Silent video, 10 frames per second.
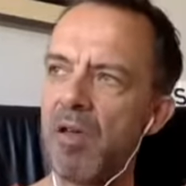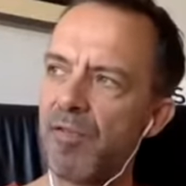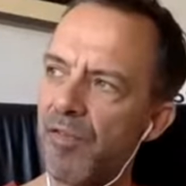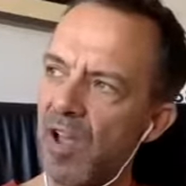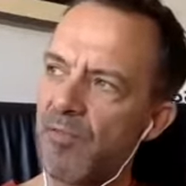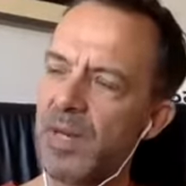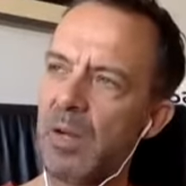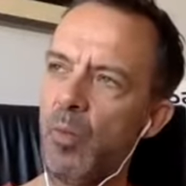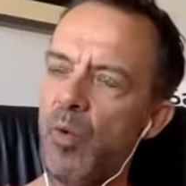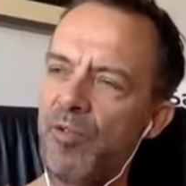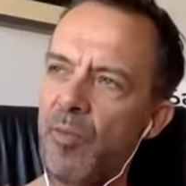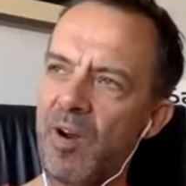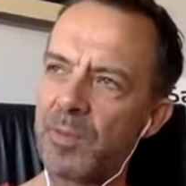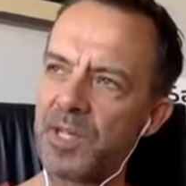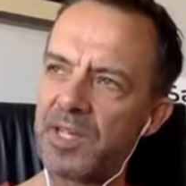5-minute walk from where
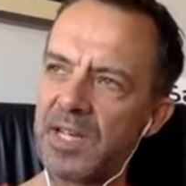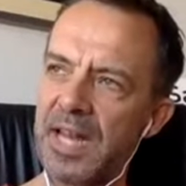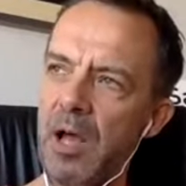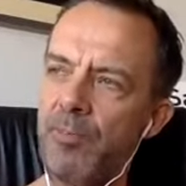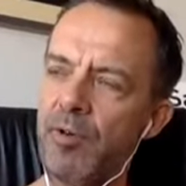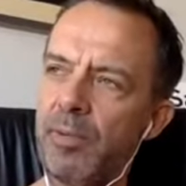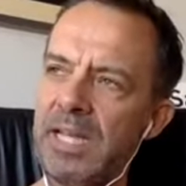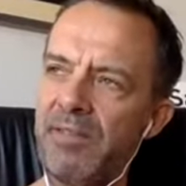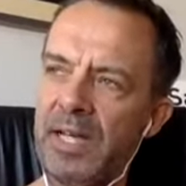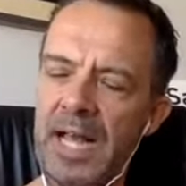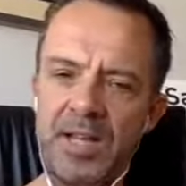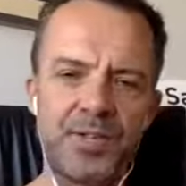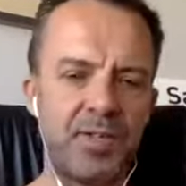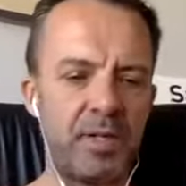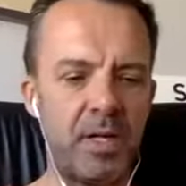I'm sitting now, probably even
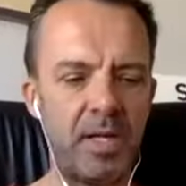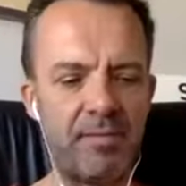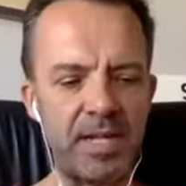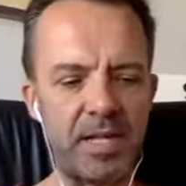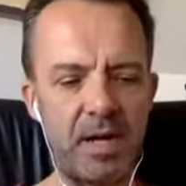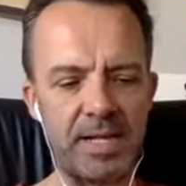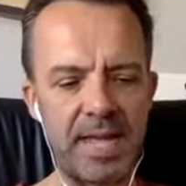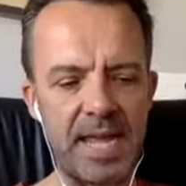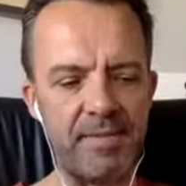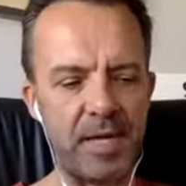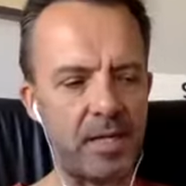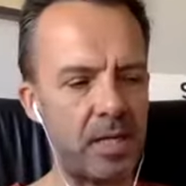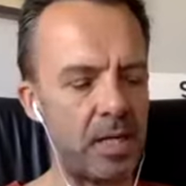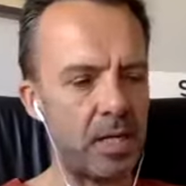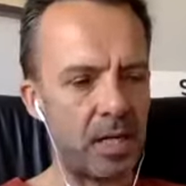less. A lovely guy, David,
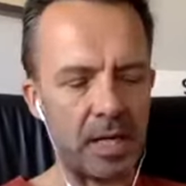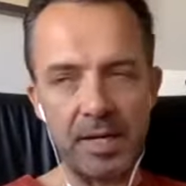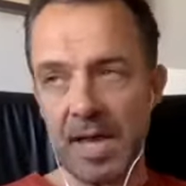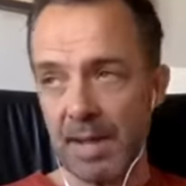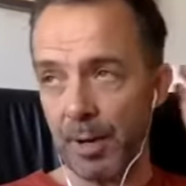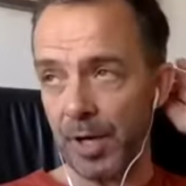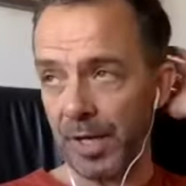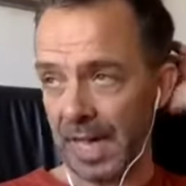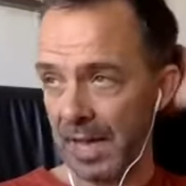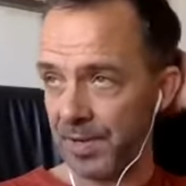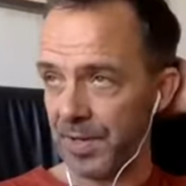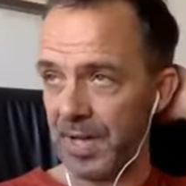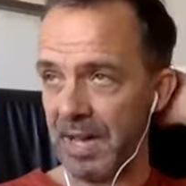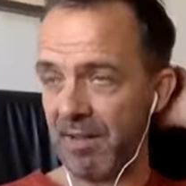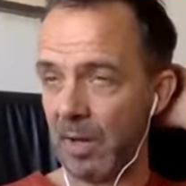and a neighbourhood accountant
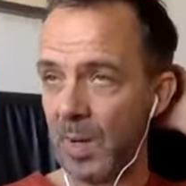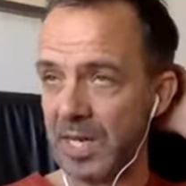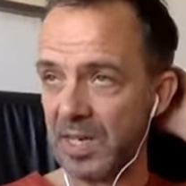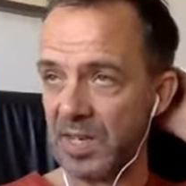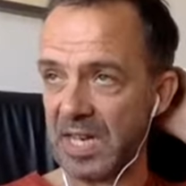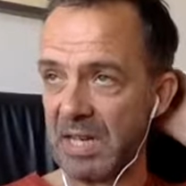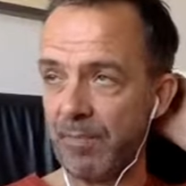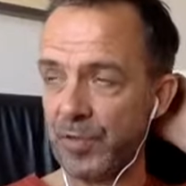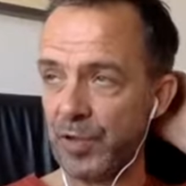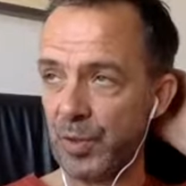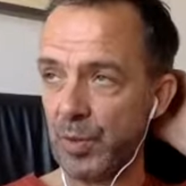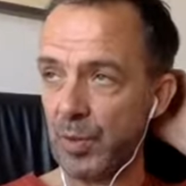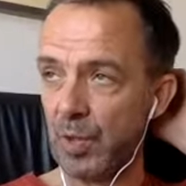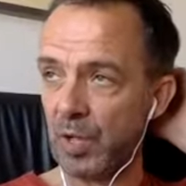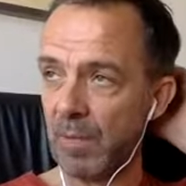here, and I went to see him to
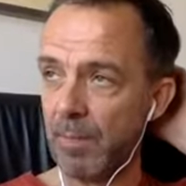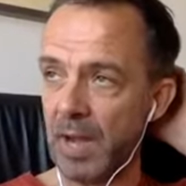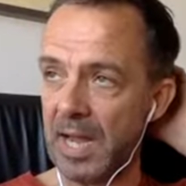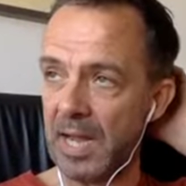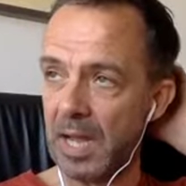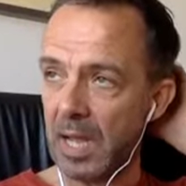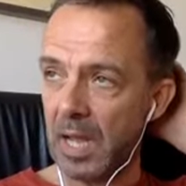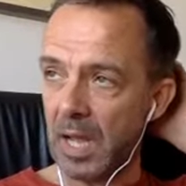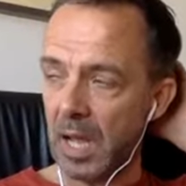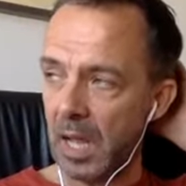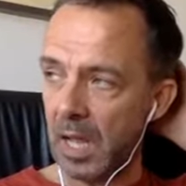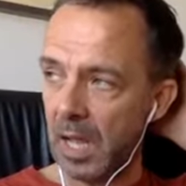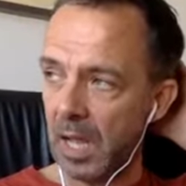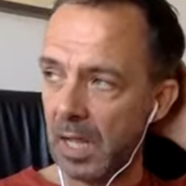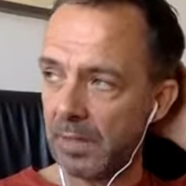look at my
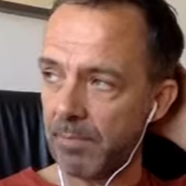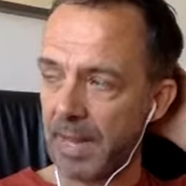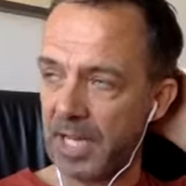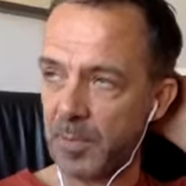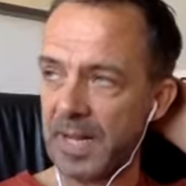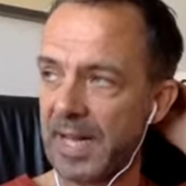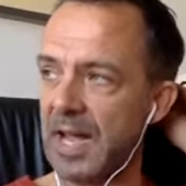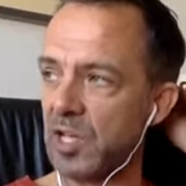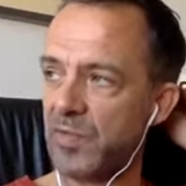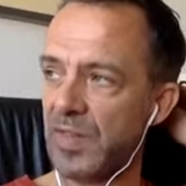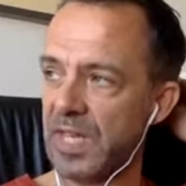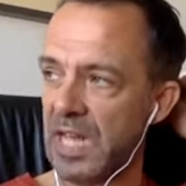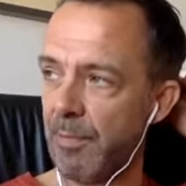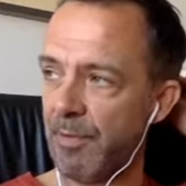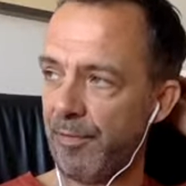management accounts for the
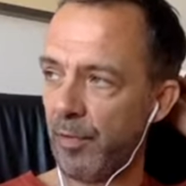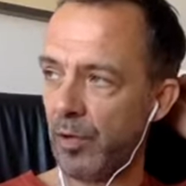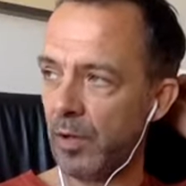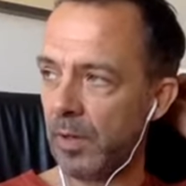year before.